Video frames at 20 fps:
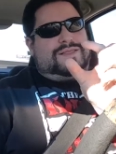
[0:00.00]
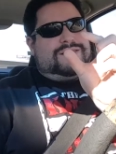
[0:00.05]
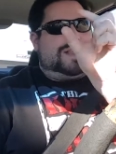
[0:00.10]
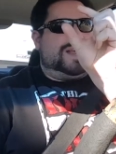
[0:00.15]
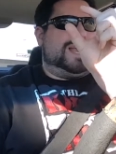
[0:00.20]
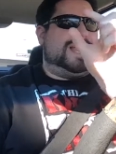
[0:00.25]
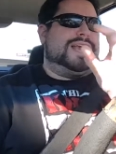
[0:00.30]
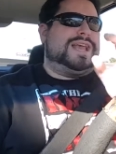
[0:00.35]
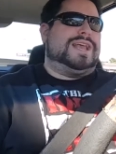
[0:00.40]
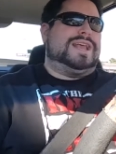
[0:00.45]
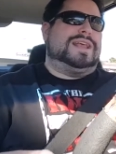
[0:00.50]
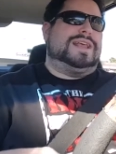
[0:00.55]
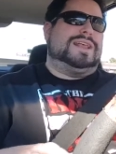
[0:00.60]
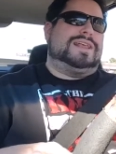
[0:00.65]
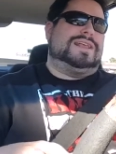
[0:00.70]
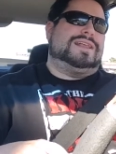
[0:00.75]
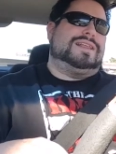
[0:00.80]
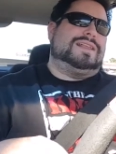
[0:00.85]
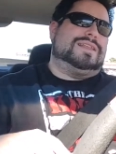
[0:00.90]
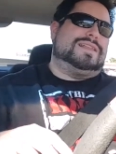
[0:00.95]
the,
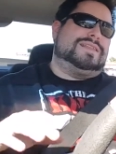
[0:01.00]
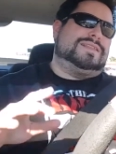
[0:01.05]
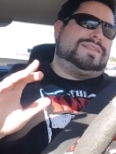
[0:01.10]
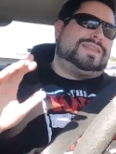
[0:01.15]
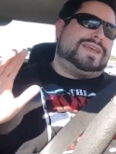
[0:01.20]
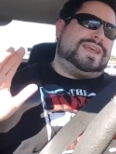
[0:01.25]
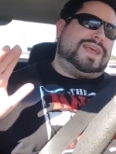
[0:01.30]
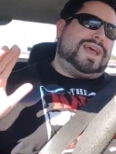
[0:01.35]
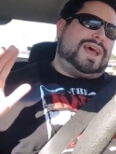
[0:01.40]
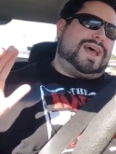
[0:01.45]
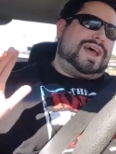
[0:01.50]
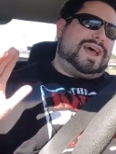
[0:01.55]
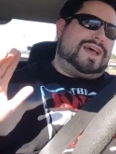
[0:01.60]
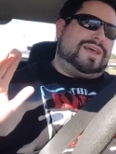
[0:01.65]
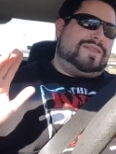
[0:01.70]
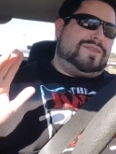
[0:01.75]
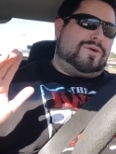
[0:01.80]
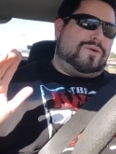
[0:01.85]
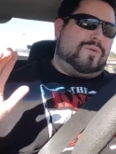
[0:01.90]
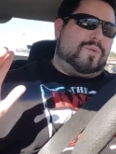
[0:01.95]
the,
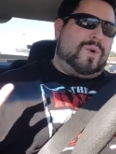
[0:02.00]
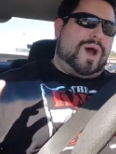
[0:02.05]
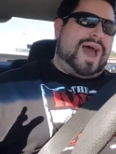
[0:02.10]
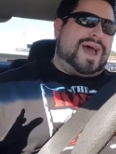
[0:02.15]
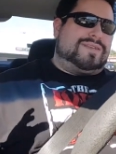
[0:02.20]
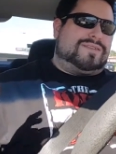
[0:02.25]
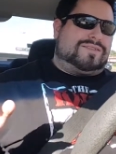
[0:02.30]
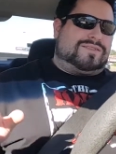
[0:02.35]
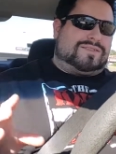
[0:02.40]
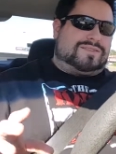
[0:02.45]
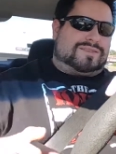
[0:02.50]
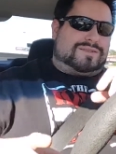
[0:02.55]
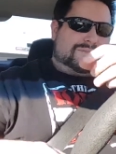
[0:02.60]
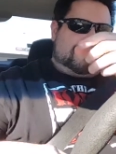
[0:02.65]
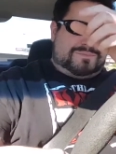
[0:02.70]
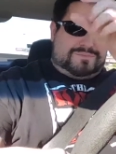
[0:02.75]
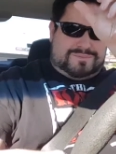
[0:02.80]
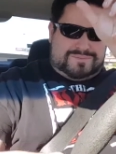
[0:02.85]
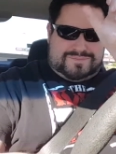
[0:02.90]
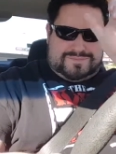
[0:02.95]
uh, the west
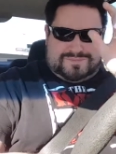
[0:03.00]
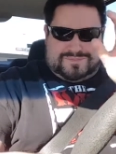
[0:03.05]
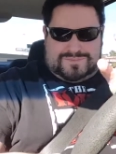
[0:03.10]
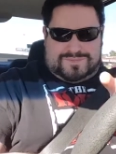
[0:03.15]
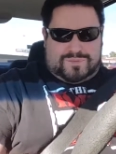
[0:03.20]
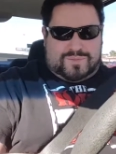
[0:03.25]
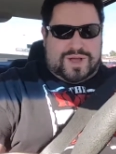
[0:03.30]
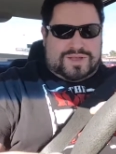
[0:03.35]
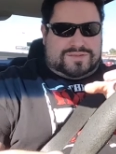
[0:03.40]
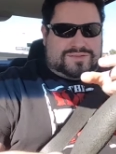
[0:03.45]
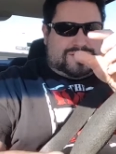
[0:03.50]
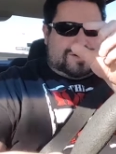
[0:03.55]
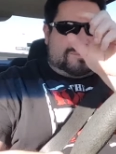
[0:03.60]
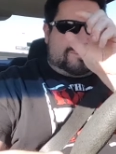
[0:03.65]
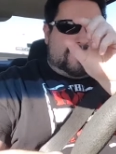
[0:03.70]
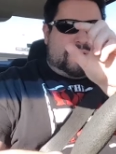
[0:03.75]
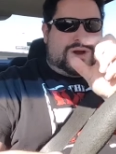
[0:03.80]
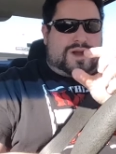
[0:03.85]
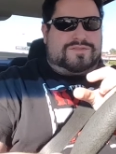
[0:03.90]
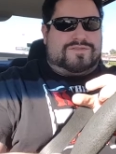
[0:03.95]

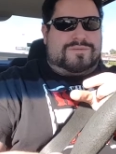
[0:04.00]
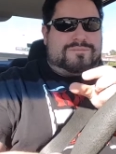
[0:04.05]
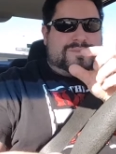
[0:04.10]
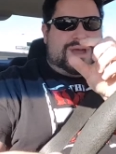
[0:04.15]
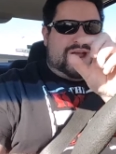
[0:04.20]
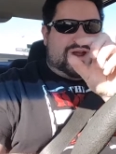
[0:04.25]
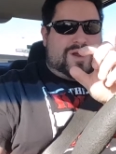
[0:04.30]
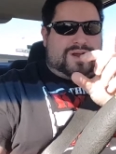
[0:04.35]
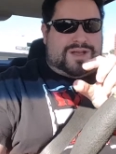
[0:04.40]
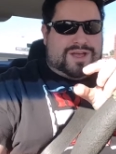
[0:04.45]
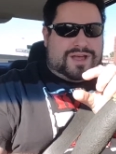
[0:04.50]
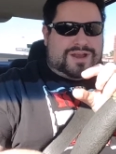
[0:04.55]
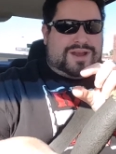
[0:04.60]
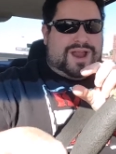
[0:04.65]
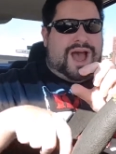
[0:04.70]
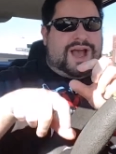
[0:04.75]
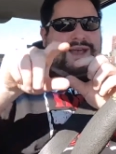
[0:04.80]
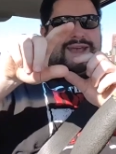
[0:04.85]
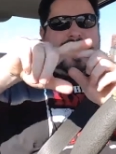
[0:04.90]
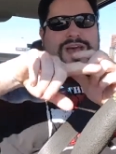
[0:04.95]
western part of America,
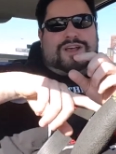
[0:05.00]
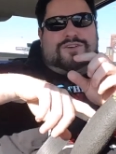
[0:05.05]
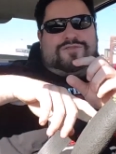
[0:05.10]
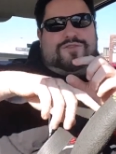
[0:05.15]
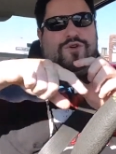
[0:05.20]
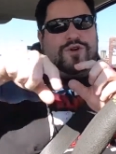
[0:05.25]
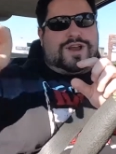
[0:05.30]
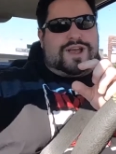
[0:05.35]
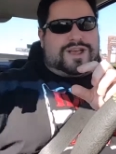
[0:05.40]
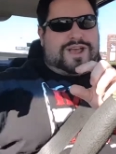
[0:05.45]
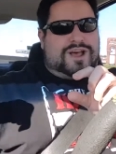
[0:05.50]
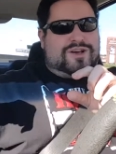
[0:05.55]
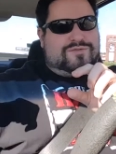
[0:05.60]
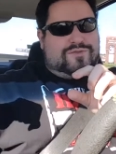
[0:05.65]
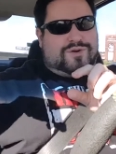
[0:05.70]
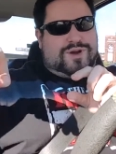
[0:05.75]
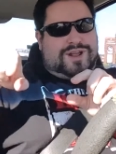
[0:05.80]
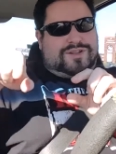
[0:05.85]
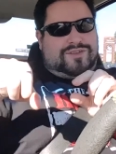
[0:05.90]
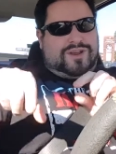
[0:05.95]
not California.
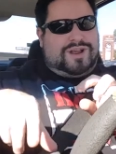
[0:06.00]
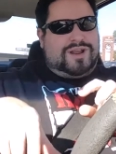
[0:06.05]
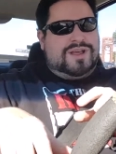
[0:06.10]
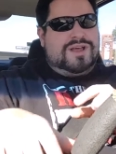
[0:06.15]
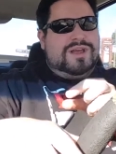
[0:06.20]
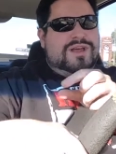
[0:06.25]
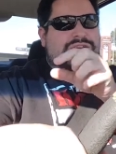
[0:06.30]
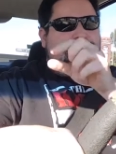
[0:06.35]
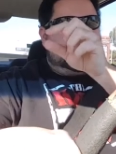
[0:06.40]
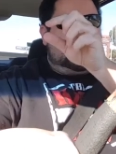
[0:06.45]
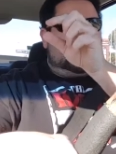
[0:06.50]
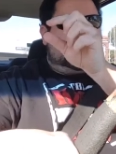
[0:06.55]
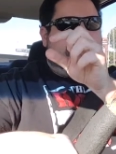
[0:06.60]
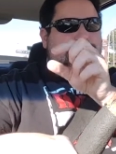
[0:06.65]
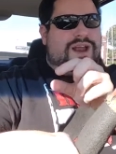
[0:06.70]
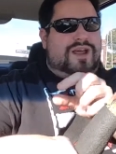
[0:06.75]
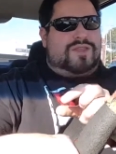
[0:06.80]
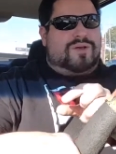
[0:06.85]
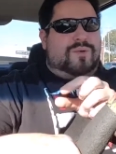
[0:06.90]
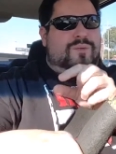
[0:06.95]
California gets taken. So just
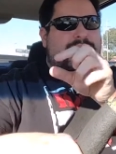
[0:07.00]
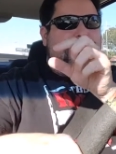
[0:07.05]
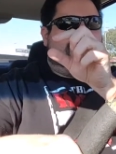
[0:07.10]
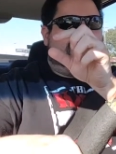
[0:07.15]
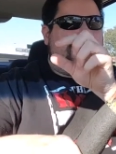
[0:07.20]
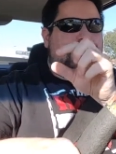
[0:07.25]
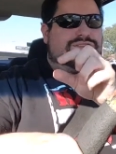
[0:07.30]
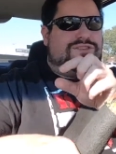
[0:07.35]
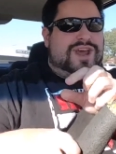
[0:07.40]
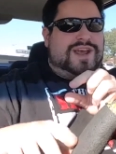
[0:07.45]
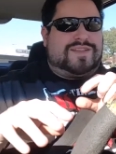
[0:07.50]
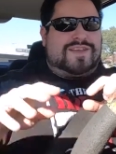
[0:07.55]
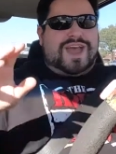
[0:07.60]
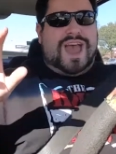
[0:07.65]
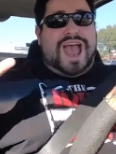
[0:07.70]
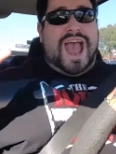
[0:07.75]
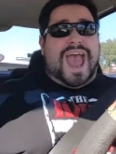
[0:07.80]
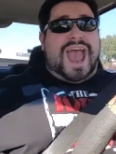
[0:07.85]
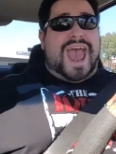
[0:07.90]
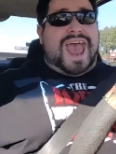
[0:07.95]
kind of the western states
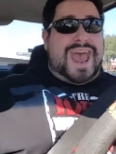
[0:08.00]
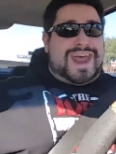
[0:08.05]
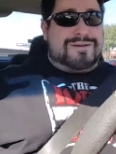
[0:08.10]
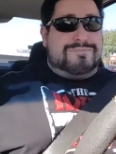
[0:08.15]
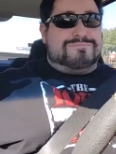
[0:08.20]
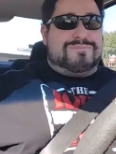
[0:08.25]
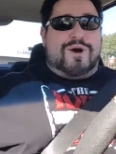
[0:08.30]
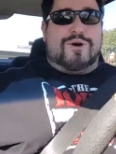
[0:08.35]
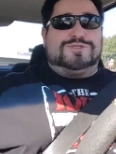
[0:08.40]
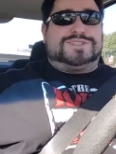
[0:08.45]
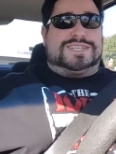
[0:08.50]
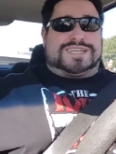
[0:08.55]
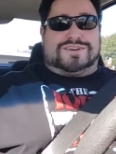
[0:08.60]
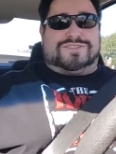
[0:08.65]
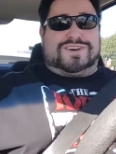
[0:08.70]
and most